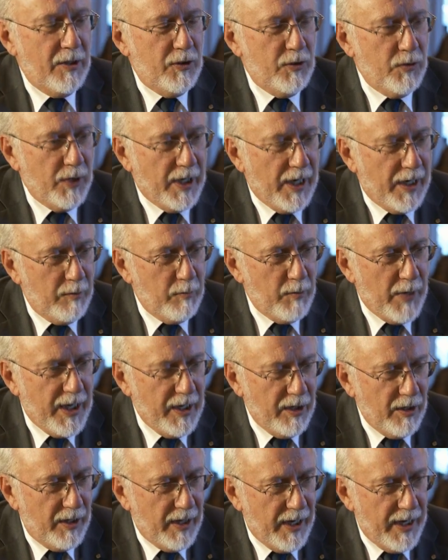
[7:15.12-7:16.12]
You can
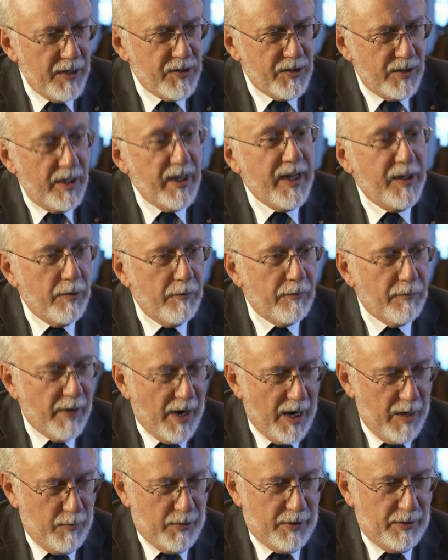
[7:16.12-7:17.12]
make a laser in a
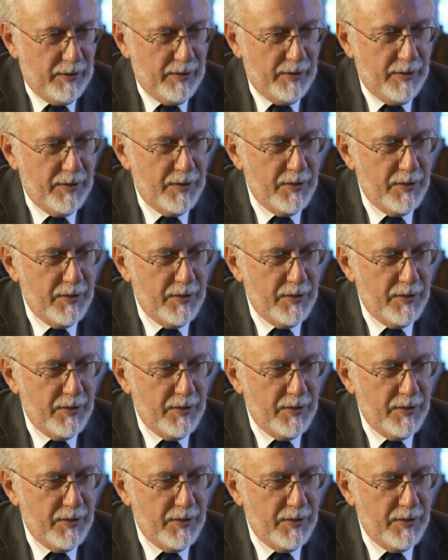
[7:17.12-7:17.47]
fiber.